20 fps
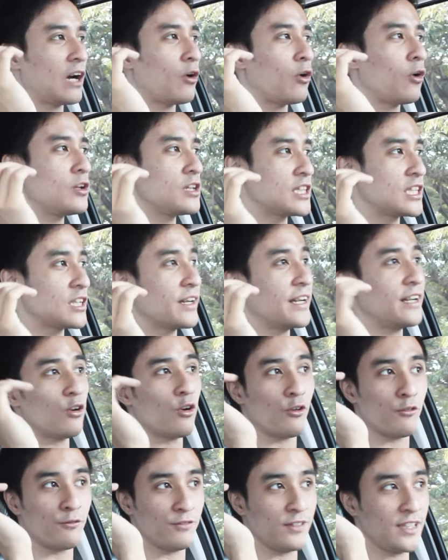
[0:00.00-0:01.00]
all-terrain
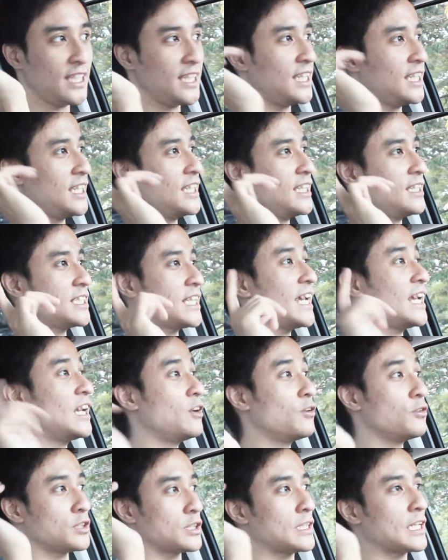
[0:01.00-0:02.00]
of the
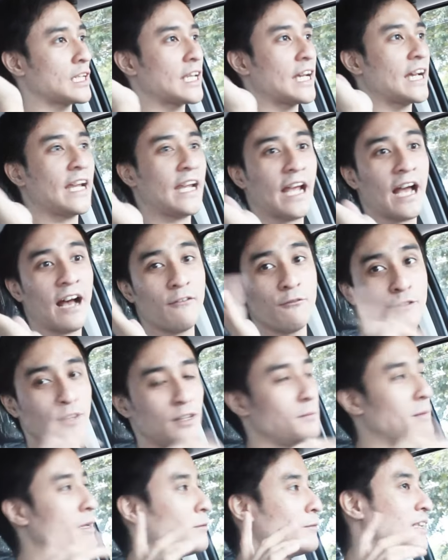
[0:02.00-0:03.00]
saloons that I have
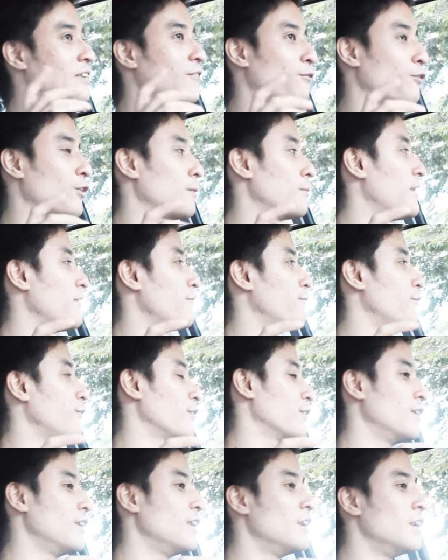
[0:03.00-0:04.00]
with me with the
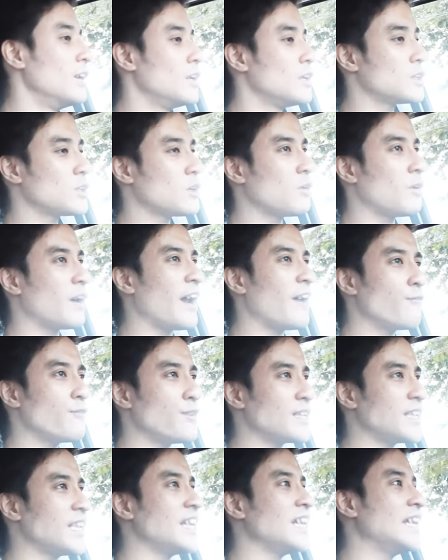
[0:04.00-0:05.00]
4x4. So
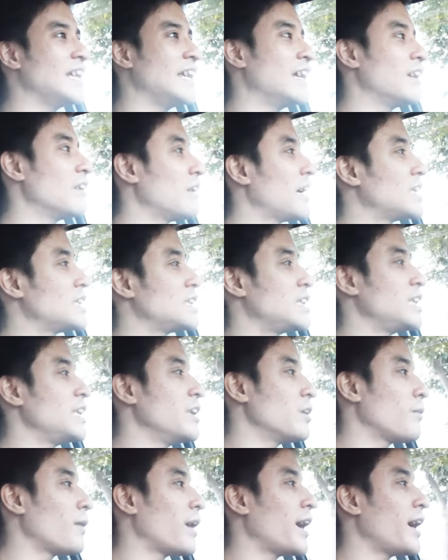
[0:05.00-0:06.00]
everything here
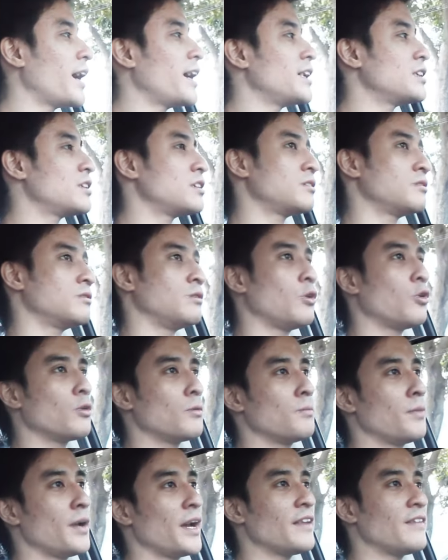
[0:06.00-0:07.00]
exterior wise,
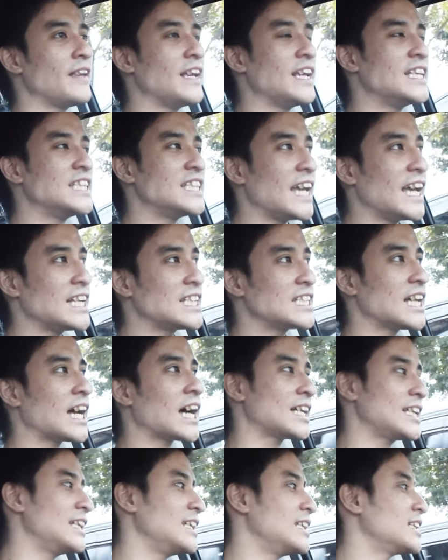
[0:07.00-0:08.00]
load bed is
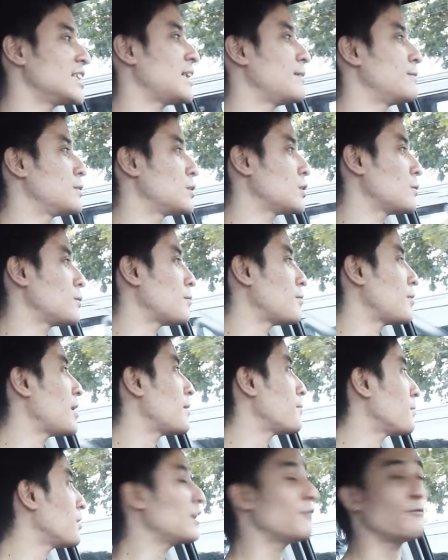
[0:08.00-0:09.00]
exactly the same. So
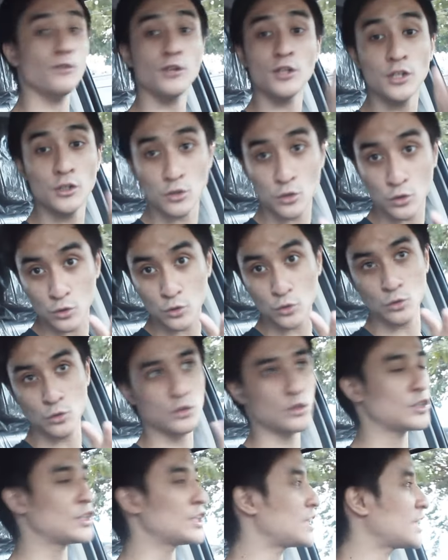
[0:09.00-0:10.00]
remember, if you're new
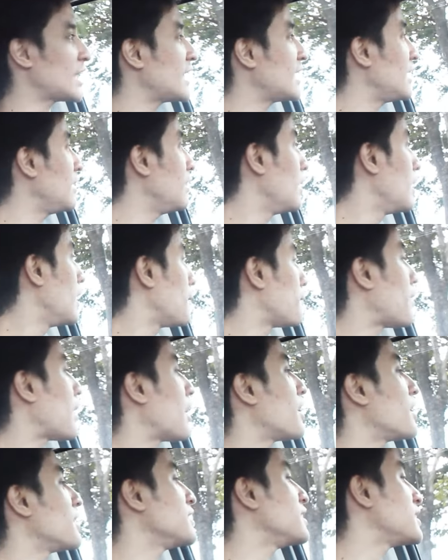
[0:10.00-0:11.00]
to the channel,
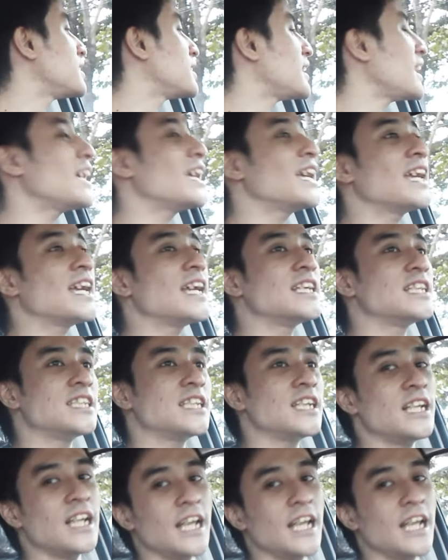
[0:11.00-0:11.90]
powering this thing is still